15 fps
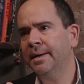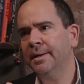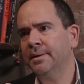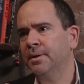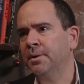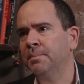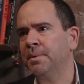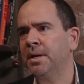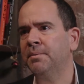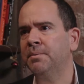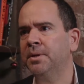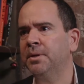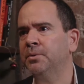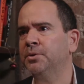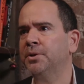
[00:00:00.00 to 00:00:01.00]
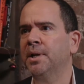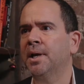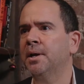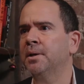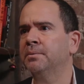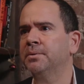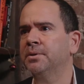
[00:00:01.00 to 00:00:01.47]
I don't know, maybe until
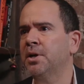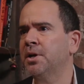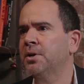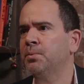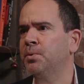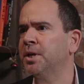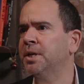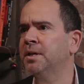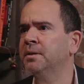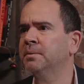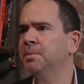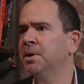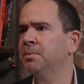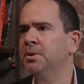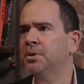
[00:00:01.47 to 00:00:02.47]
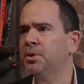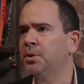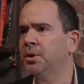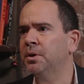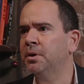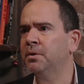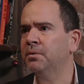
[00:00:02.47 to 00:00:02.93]
I started reading, maybe
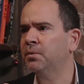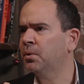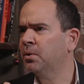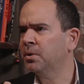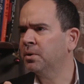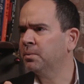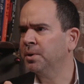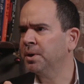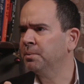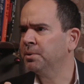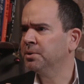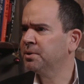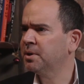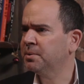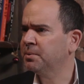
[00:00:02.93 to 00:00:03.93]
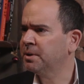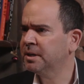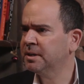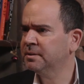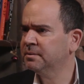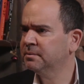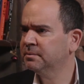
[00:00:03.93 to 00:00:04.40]
3, 4, whenever you start
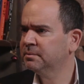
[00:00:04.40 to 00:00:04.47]
reading.